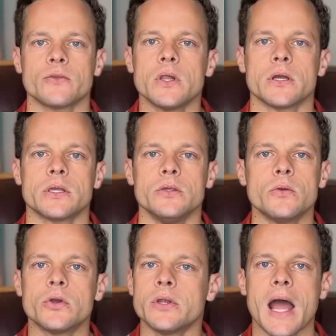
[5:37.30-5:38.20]
look,
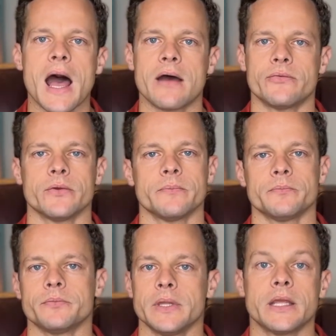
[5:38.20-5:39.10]
you could have
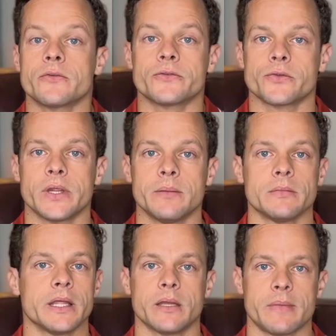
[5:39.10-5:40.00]
extreme
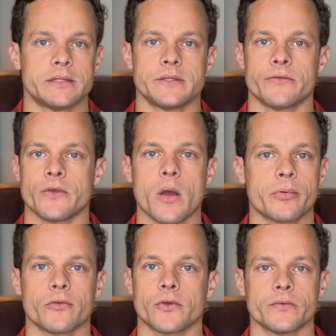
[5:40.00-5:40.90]
ligamentous
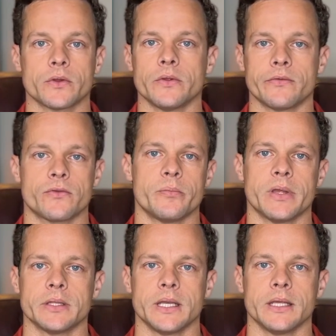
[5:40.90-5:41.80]
upper cervical
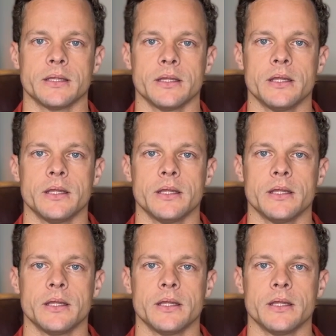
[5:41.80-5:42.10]
instability.